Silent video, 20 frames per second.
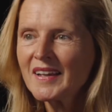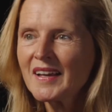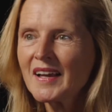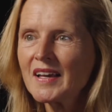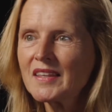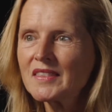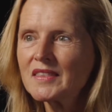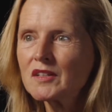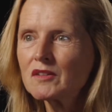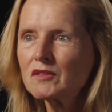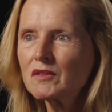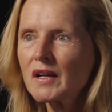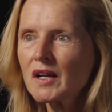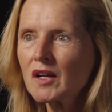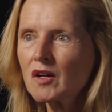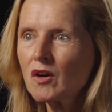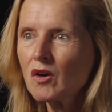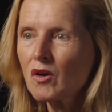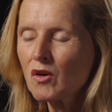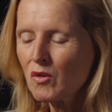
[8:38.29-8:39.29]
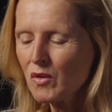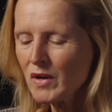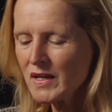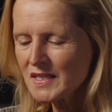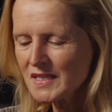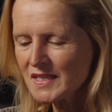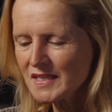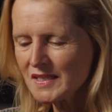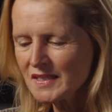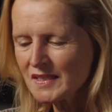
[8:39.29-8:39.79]
and the
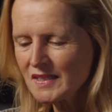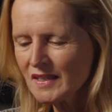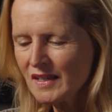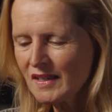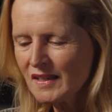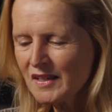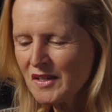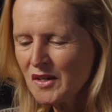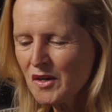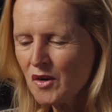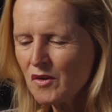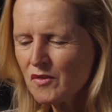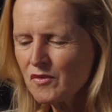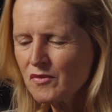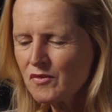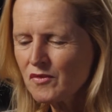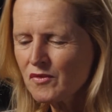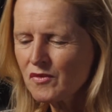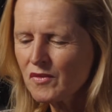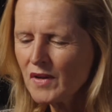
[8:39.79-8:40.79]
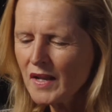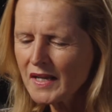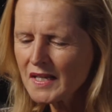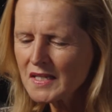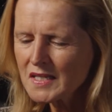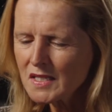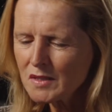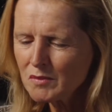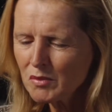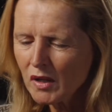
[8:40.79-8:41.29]
reconquest of
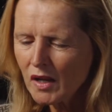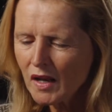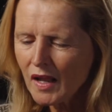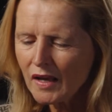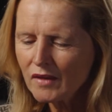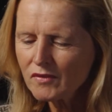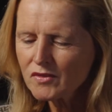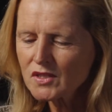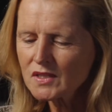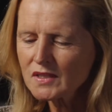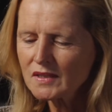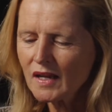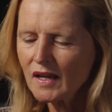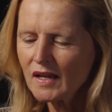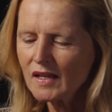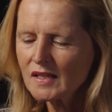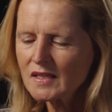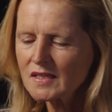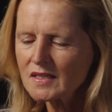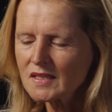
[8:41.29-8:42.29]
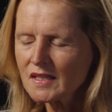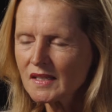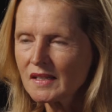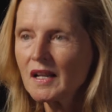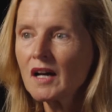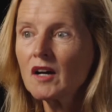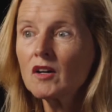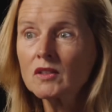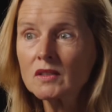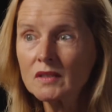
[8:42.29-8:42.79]
flexible lifestyles in
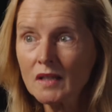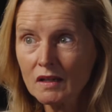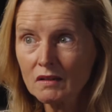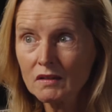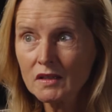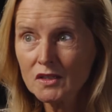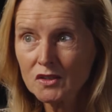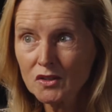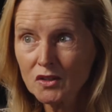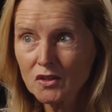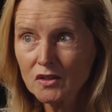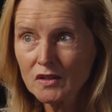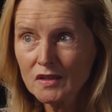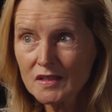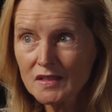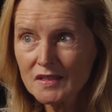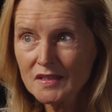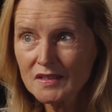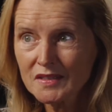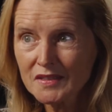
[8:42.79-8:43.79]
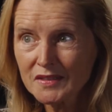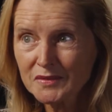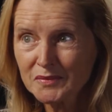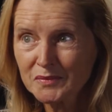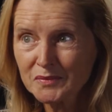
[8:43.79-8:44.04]
our territories?